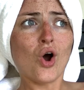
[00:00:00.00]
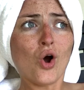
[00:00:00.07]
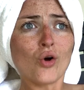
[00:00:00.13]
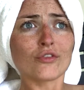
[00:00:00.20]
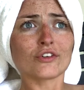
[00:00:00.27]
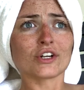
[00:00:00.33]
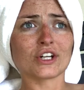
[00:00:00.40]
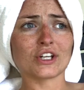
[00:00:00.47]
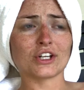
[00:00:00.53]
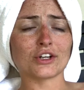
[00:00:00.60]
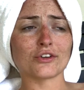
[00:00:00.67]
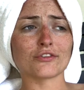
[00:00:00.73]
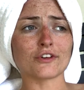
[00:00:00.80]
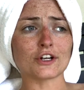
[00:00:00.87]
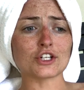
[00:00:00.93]
over a
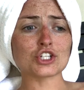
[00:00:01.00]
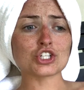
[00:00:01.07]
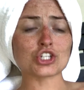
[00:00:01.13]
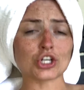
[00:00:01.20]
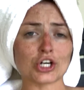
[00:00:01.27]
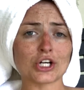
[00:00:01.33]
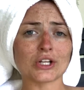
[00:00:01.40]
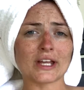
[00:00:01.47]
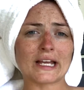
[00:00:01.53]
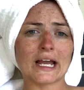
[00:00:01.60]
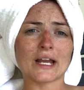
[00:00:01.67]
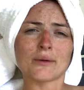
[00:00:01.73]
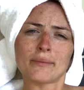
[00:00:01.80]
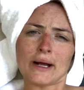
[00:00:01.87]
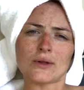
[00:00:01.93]
year for sure, like
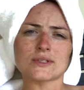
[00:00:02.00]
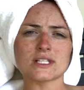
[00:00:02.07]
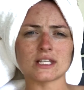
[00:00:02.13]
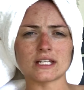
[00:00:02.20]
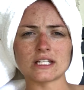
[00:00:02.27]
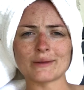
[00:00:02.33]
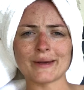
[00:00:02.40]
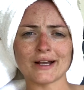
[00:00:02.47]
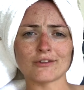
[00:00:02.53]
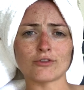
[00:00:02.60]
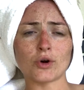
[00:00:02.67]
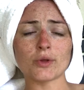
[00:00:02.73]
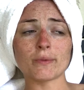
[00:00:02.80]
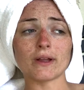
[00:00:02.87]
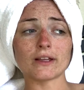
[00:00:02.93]
kind of bouncing the idea back and
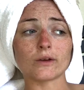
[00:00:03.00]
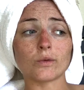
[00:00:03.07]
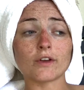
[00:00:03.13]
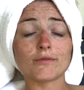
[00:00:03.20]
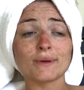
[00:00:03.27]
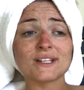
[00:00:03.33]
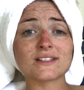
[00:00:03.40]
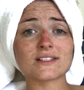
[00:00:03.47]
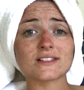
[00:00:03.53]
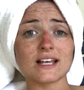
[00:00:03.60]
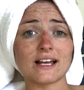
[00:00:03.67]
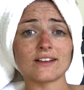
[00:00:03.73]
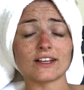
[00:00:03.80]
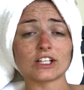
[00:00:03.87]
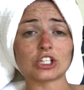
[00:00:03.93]
forth. But like we've been
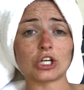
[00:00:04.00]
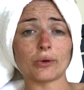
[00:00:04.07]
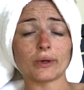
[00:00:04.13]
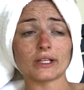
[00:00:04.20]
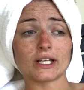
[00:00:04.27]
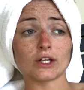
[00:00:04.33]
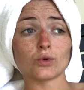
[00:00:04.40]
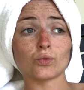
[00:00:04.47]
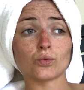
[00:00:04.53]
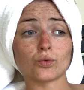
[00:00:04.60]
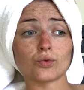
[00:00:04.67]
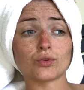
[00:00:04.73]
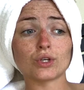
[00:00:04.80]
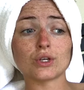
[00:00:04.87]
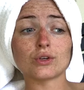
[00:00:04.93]
set like knowing like
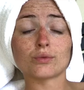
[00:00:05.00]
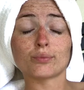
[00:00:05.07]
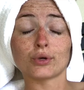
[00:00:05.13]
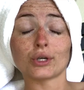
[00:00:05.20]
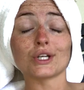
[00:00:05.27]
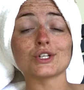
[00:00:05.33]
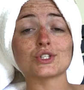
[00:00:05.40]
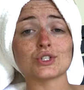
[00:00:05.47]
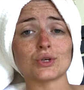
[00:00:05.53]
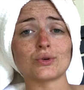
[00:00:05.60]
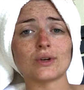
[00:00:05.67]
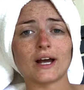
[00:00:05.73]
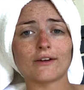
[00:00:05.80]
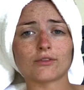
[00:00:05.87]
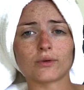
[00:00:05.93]
pretty
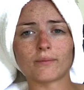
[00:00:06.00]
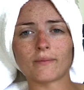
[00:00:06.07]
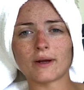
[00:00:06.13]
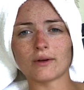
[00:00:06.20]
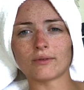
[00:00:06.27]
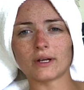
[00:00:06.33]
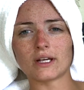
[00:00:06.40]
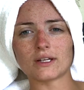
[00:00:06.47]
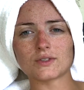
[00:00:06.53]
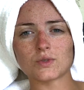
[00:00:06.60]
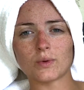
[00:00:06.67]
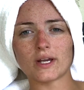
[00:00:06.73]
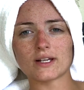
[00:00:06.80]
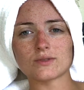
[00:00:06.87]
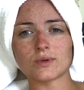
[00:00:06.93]
soon after my ring
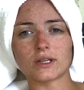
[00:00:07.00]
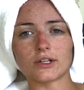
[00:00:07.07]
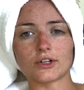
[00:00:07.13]
is away because we